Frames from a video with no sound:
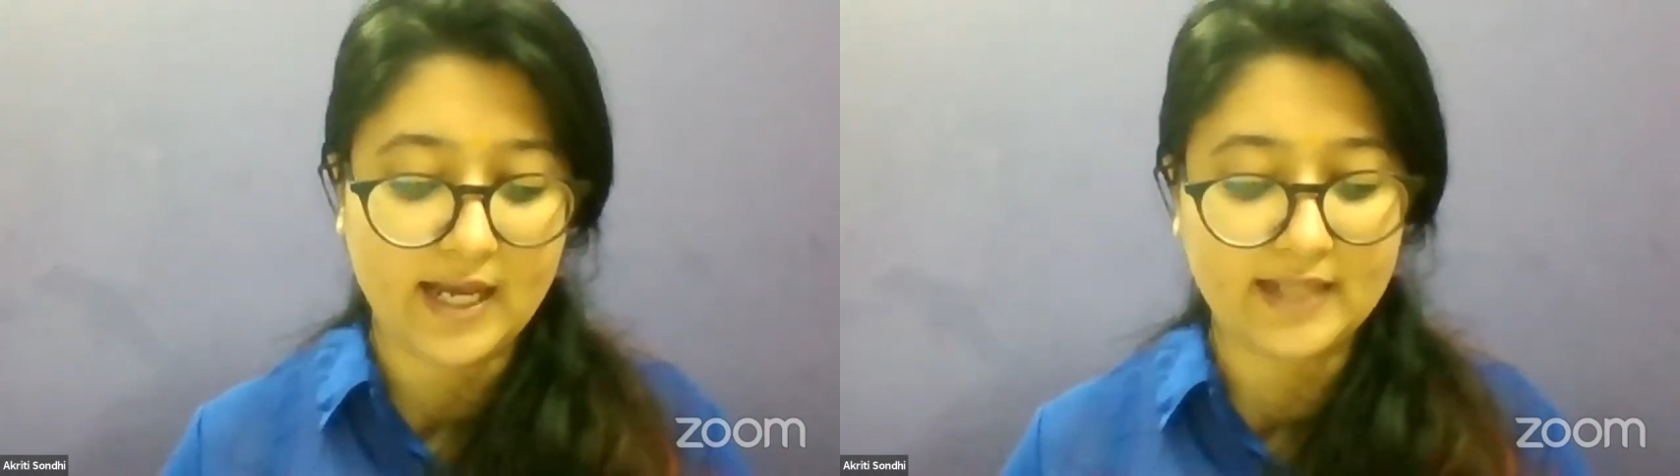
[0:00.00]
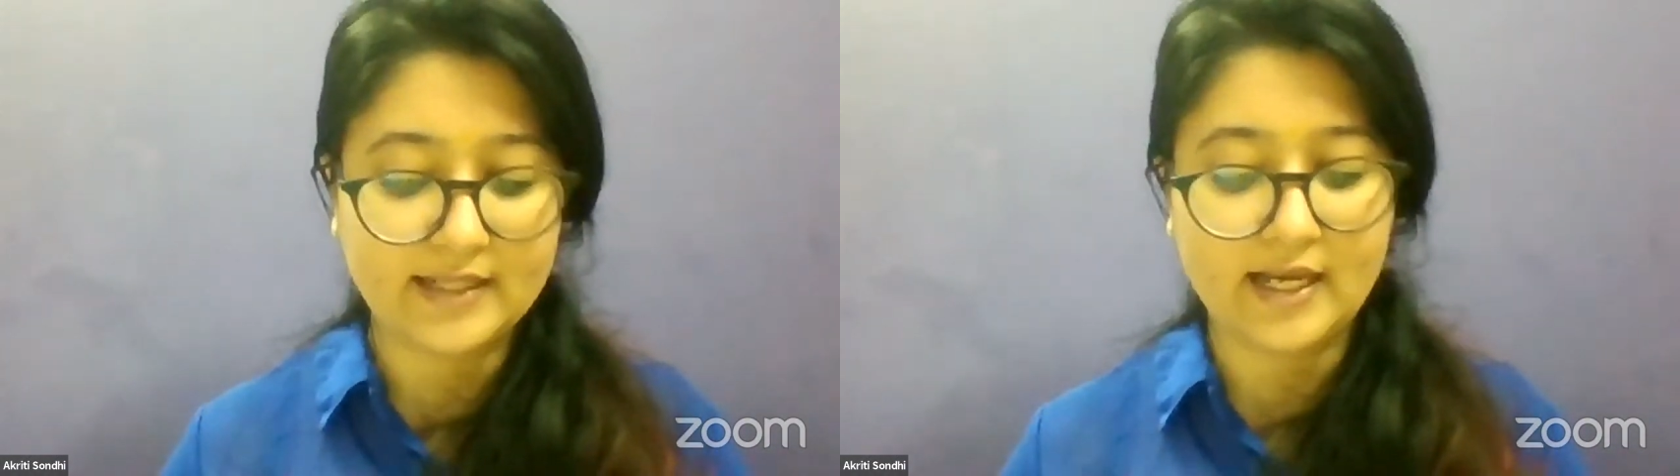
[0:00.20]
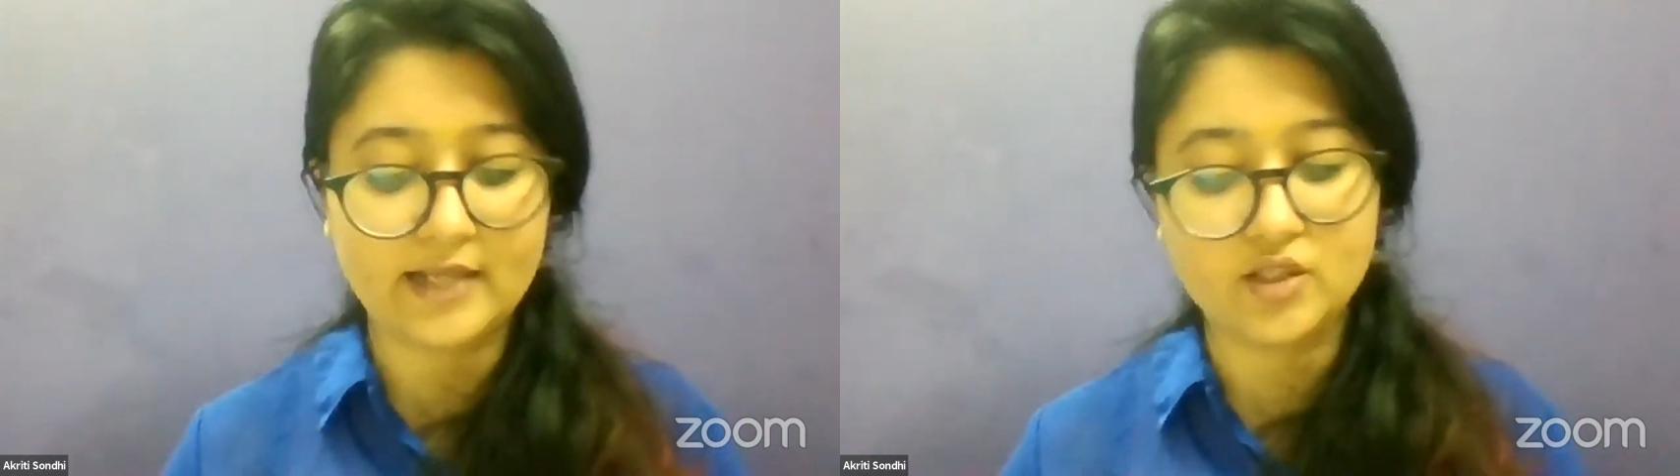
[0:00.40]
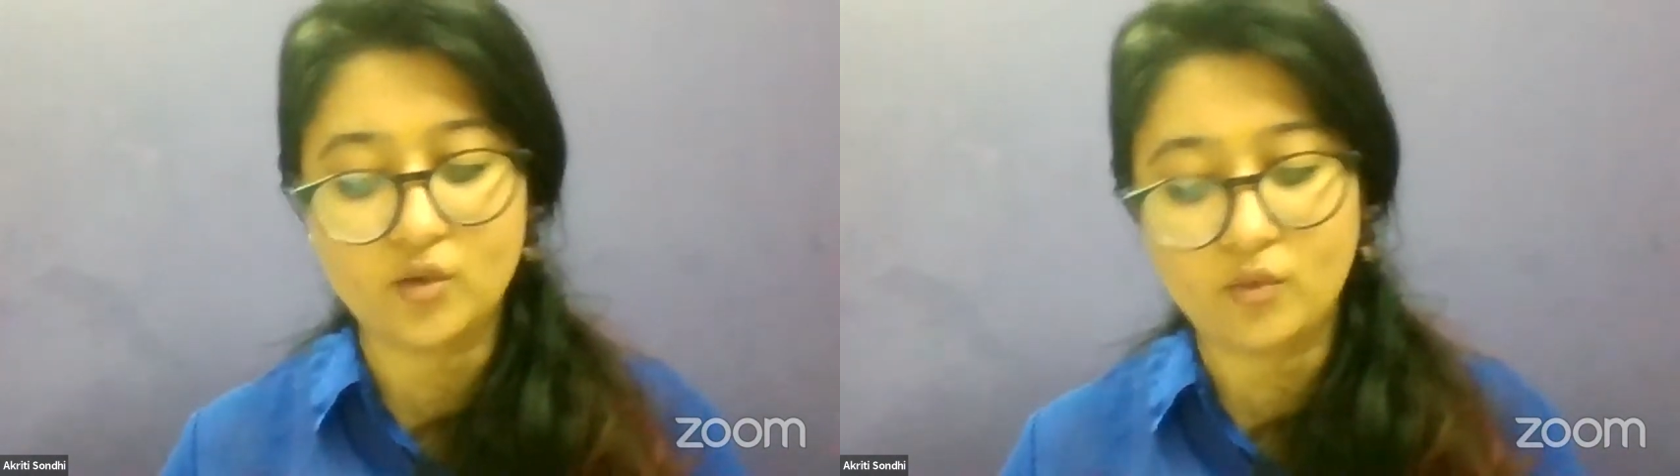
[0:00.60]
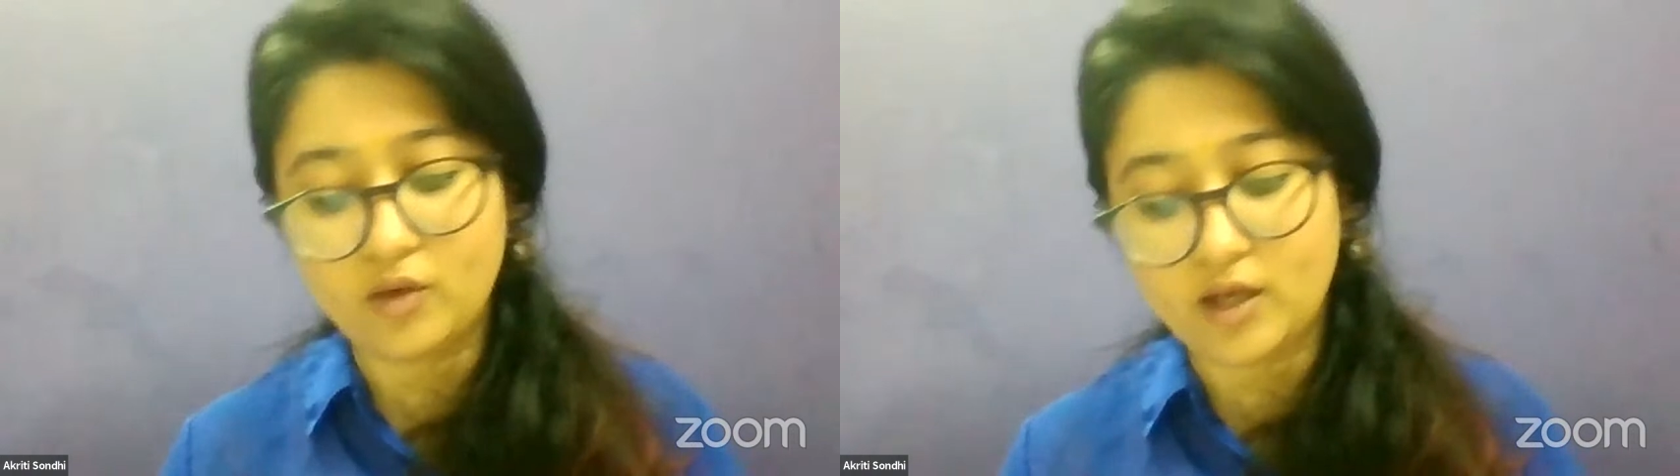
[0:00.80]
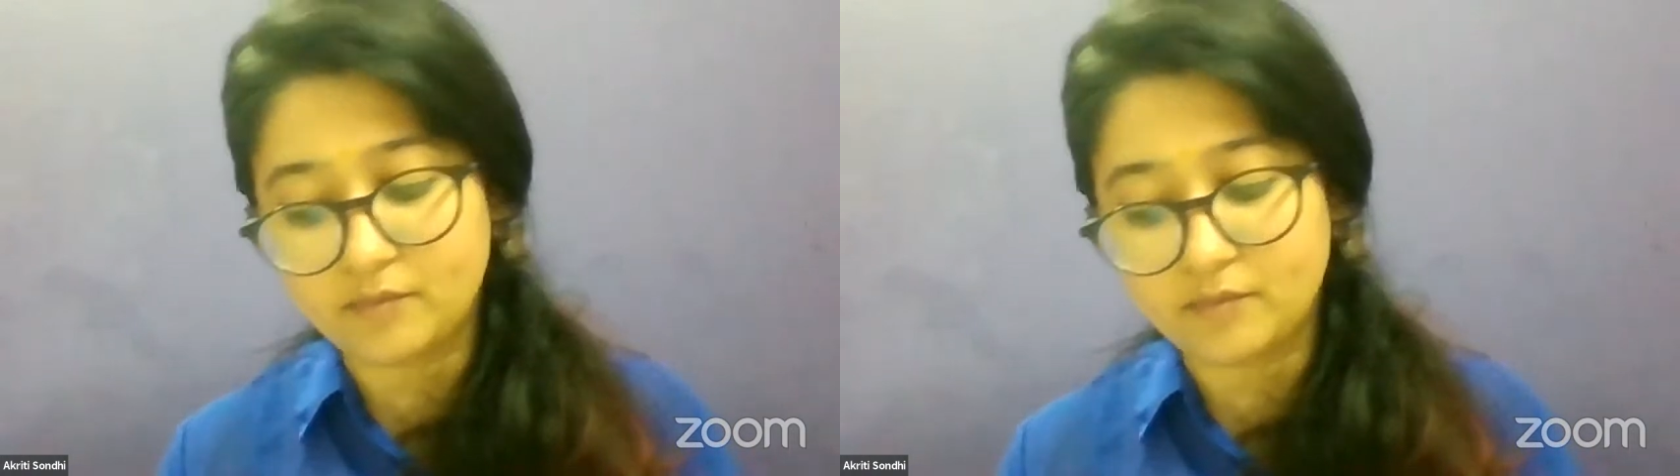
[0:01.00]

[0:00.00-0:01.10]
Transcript: and they had no